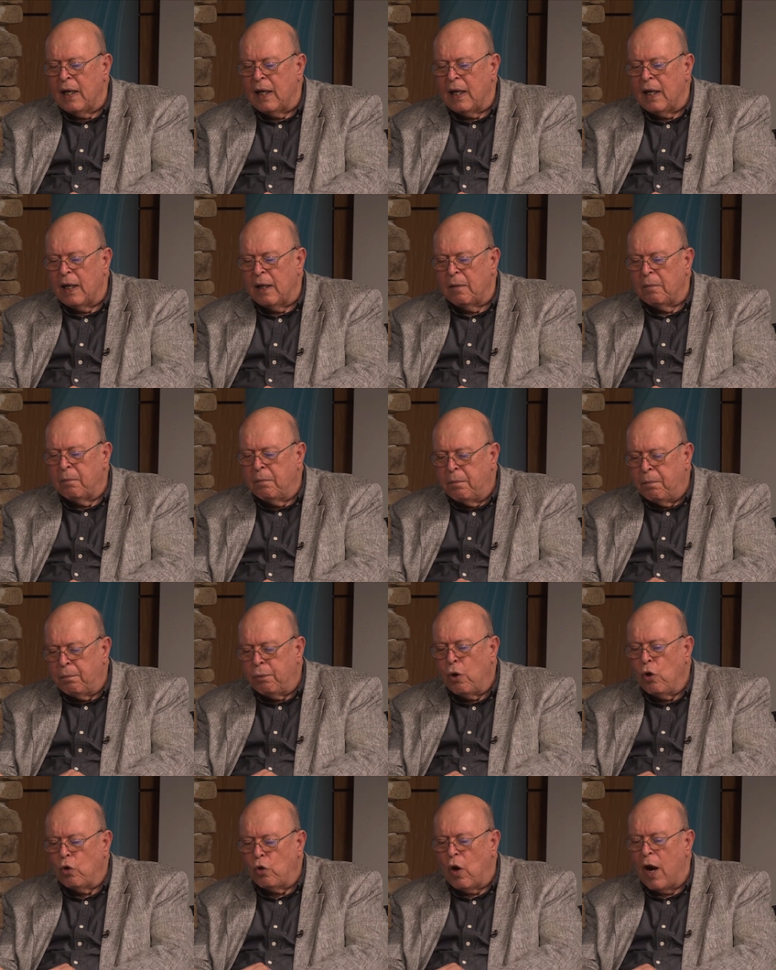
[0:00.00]
um,
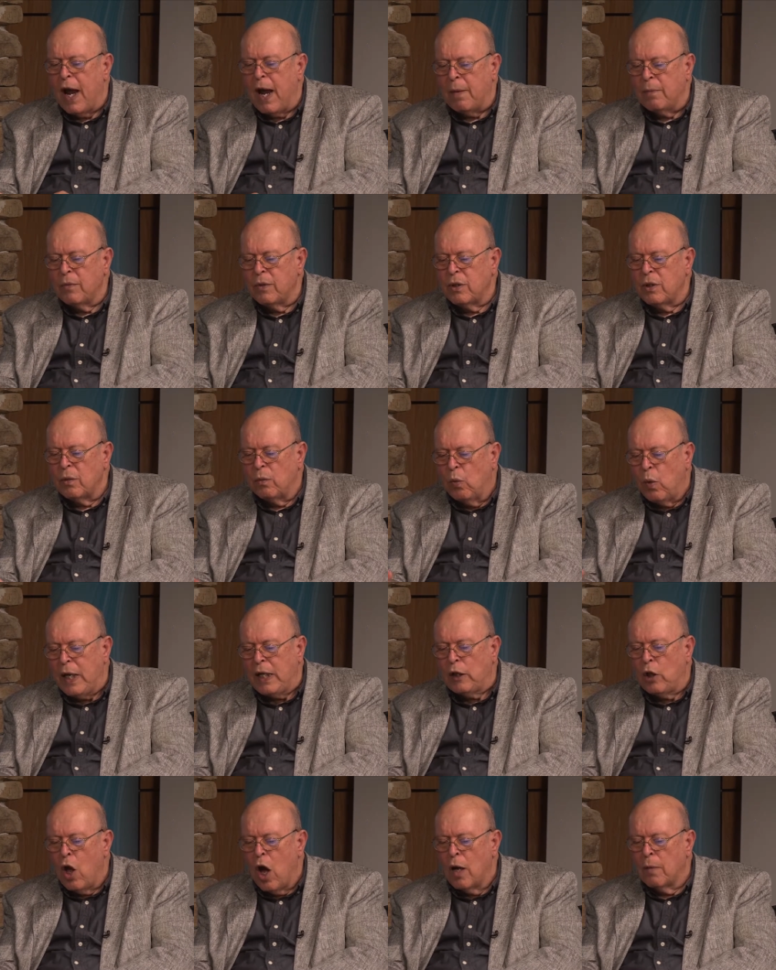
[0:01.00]
programs,
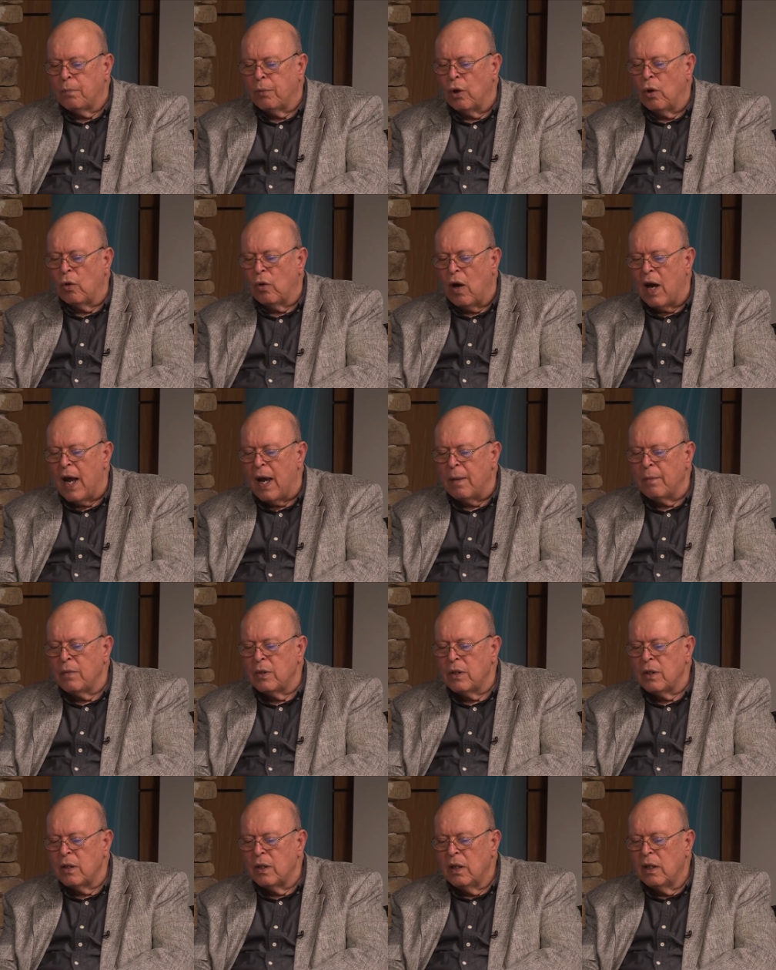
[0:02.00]
week long
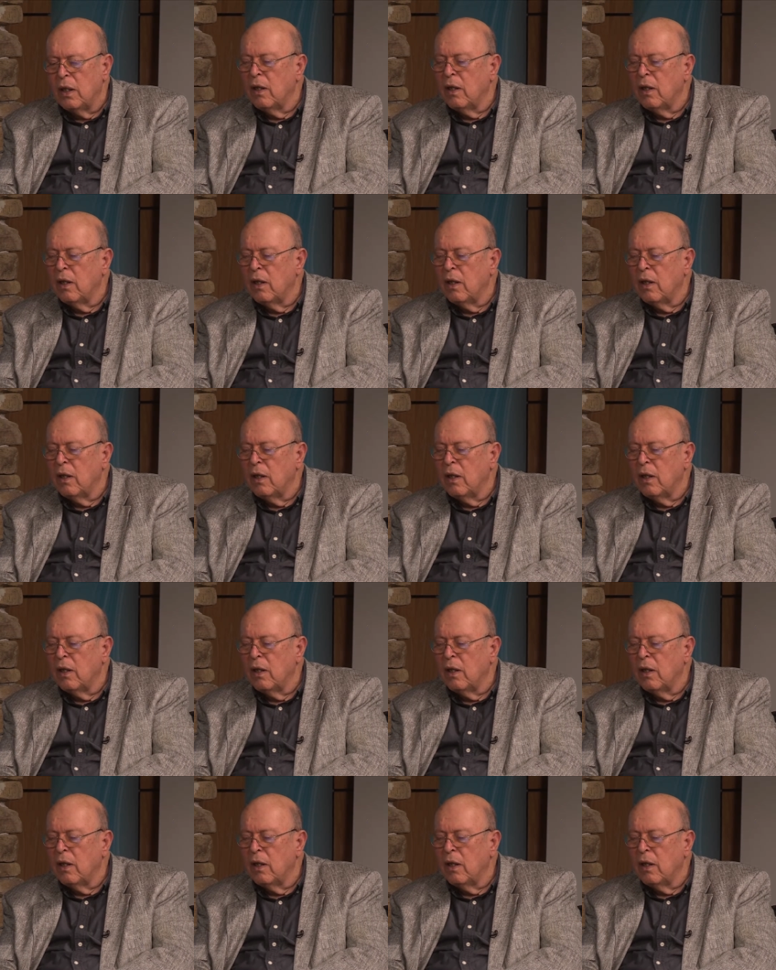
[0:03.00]
programs,